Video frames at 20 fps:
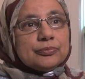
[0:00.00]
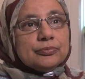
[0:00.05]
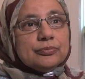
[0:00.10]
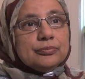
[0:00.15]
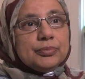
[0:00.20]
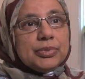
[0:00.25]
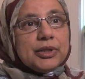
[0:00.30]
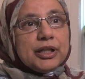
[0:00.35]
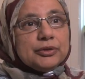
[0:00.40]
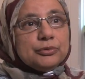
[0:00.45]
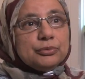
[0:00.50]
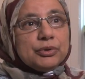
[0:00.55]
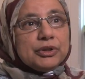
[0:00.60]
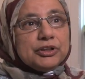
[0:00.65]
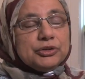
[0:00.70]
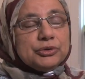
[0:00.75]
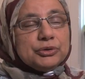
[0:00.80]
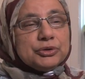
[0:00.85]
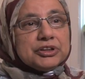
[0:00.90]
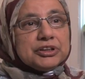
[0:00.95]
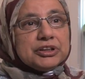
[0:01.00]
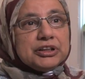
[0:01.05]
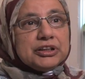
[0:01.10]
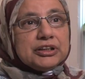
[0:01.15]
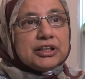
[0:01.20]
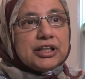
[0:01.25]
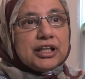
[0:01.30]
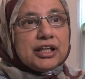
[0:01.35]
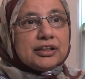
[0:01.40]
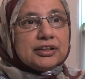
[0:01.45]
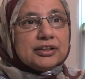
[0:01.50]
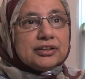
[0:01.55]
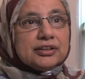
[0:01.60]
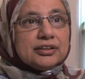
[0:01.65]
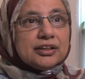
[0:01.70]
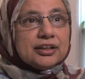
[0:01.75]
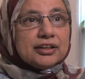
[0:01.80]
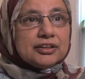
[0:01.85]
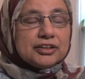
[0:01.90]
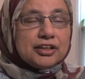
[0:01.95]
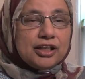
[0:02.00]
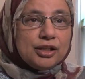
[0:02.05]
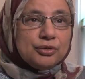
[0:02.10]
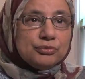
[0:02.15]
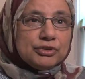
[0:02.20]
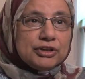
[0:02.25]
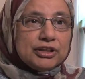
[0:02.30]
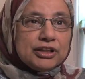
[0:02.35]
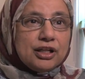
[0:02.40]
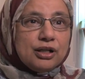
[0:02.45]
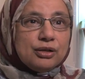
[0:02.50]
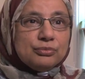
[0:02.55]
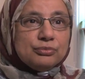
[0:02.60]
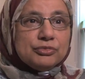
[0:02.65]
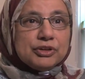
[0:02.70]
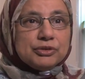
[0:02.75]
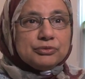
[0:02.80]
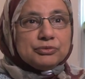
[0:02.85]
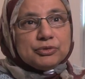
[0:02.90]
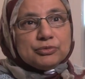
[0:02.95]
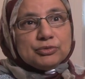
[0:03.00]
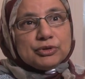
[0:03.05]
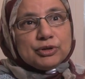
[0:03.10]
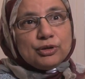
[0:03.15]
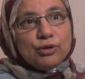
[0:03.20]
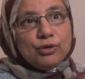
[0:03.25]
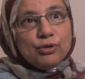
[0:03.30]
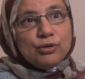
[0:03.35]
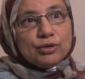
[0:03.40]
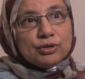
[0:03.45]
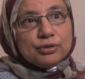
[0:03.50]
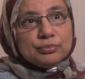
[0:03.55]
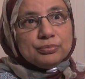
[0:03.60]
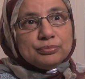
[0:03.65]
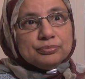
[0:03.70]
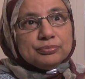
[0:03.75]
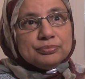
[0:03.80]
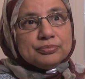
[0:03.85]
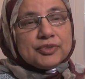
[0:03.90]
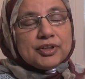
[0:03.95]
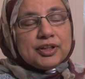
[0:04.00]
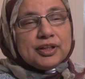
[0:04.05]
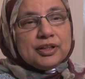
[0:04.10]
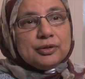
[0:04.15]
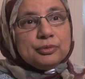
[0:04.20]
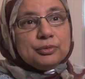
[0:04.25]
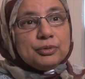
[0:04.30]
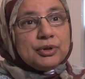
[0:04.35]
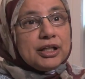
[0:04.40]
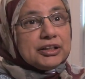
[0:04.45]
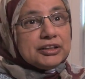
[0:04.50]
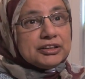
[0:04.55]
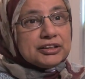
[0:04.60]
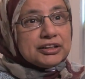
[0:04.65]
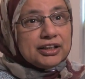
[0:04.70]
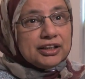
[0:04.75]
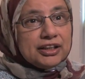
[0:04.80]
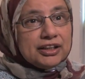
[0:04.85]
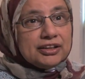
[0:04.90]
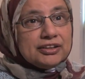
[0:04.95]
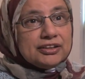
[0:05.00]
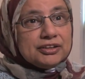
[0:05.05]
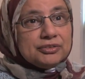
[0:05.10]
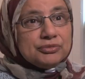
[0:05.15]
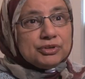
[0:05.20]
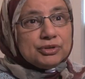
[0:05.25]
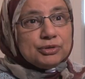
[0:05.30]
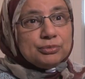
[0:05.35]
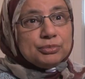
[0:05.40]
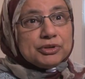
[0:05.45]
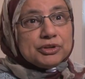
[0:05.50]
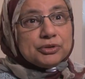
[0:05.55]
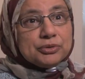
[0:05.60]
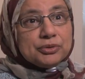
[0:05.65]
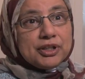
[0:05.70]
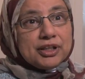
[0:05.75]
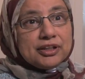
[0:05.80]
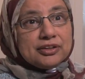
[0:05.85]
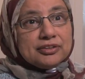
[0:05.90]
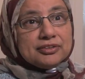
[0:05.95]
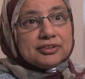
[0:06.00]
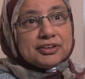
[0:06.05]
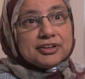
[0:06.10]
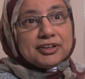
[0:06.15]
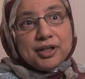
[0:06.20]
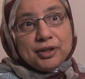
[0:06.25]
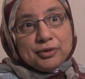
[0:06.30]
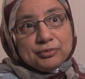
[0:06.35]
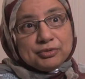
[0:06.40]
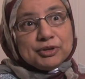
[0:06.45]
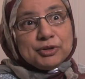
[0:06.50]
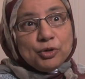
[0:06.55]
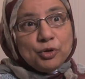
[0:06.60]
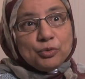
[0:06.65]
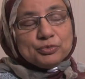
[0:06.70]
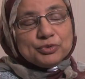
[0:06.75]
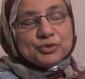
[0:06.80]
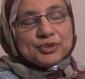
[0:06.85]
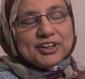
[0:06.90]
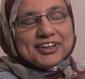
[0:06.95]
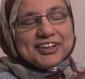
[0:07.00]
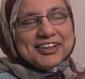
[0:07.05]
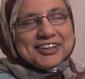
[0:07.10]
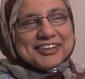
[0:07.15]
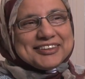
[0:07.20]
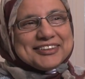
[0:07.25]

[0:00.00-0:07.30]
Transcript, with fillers: But when you see that a time will come when we will all rise again and we'll be together in heaven, hopefully,